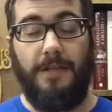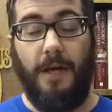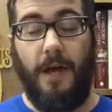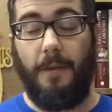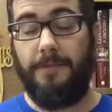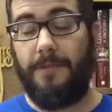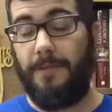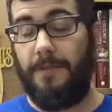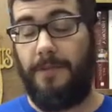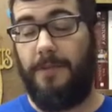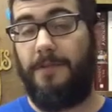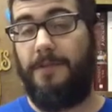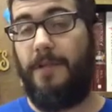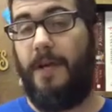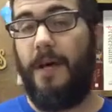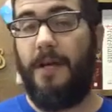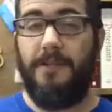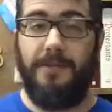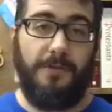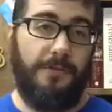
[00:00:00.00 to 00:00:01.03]
adopts us as
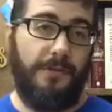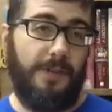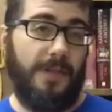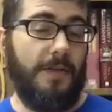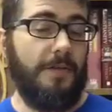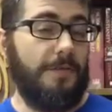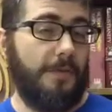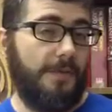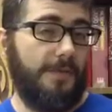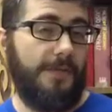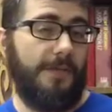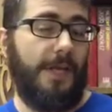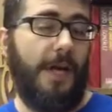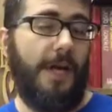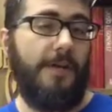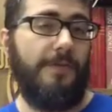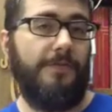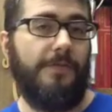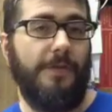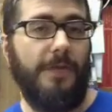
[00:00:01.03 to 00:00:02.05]
sons and gives us
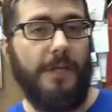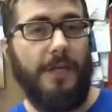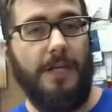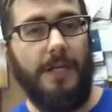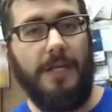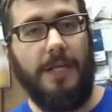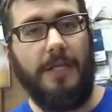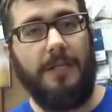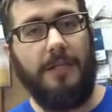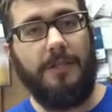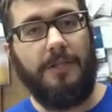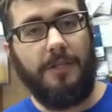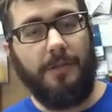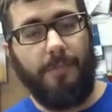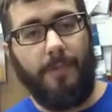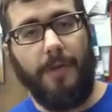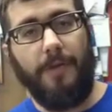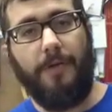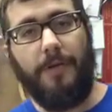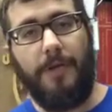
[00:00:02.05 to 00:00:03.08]
life, the
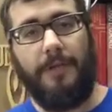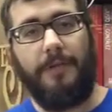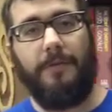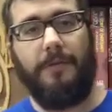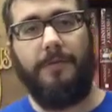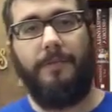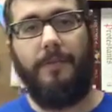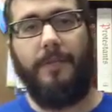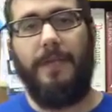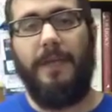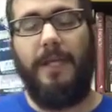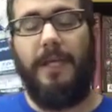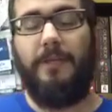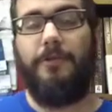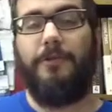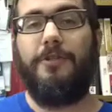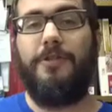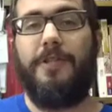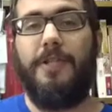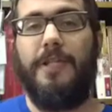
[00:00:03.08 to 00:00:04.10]
Spirit
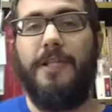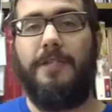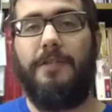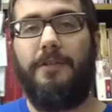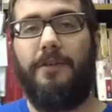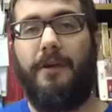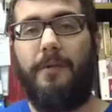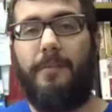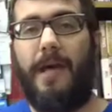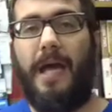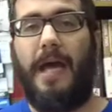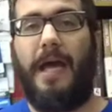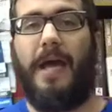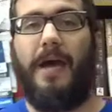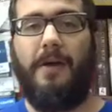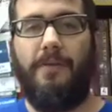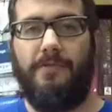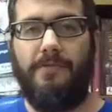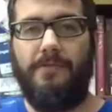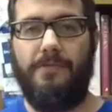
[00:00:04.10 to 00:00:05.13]
intercedes in our
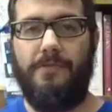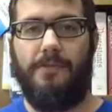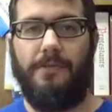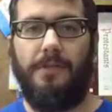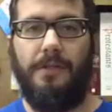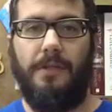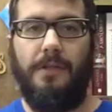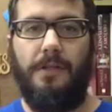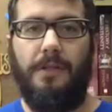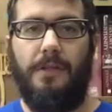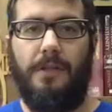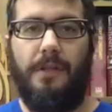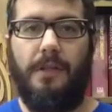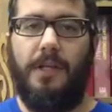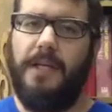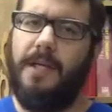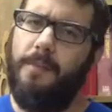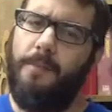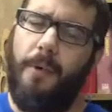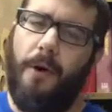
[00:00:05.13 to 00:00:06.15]
behalf.
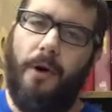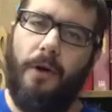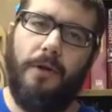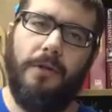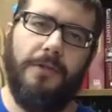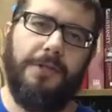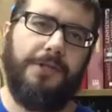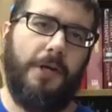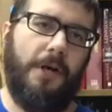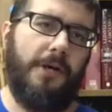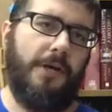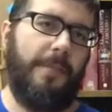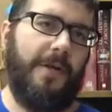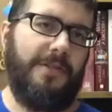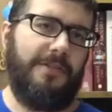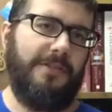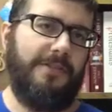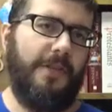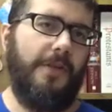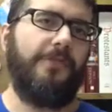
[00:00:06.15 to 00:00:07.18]
And Paul is talking
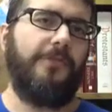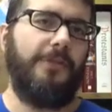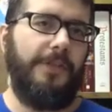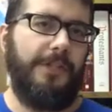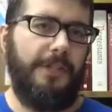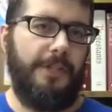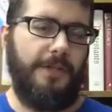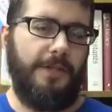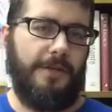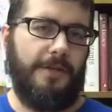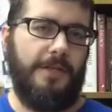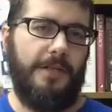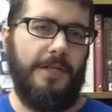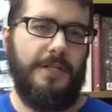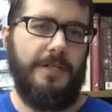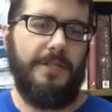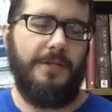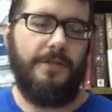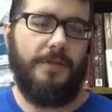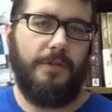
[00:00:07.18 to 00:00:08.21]
about suffering here, and
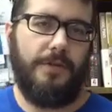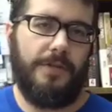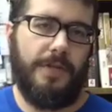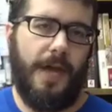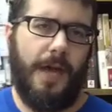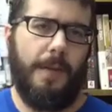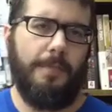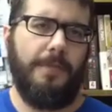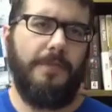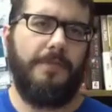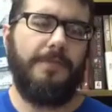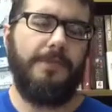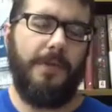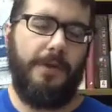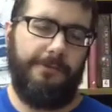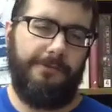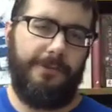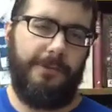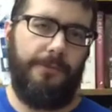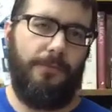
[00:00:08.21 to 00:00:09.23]
he says there are times of
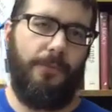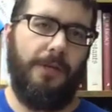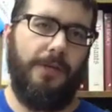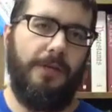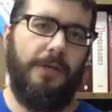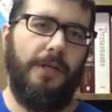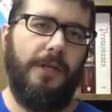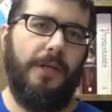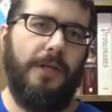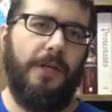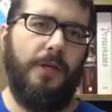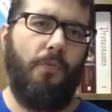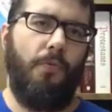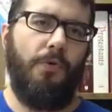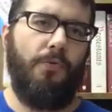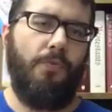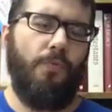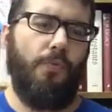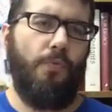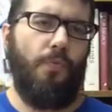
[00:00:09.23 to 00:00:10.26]
suffering when,
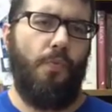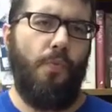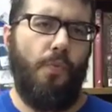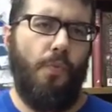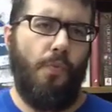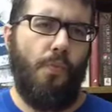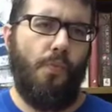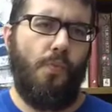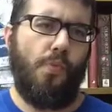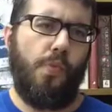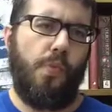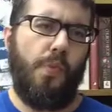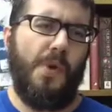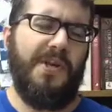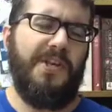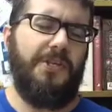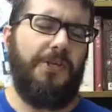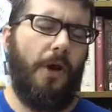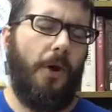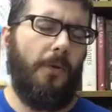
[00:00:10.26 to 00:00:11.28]
when we
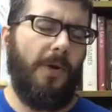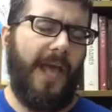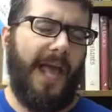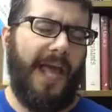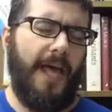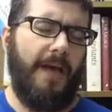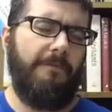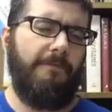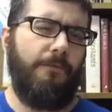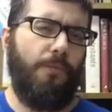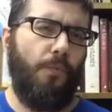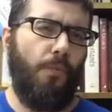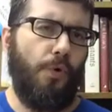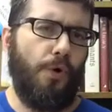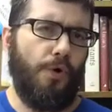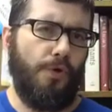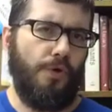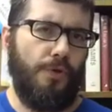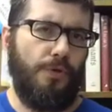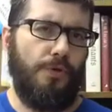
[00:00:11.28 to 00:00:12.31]
don't have
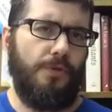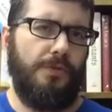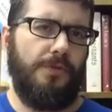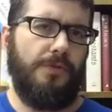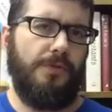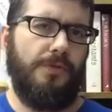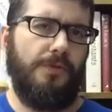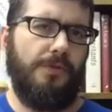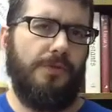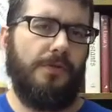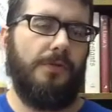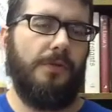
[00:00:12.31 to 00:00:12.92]
words.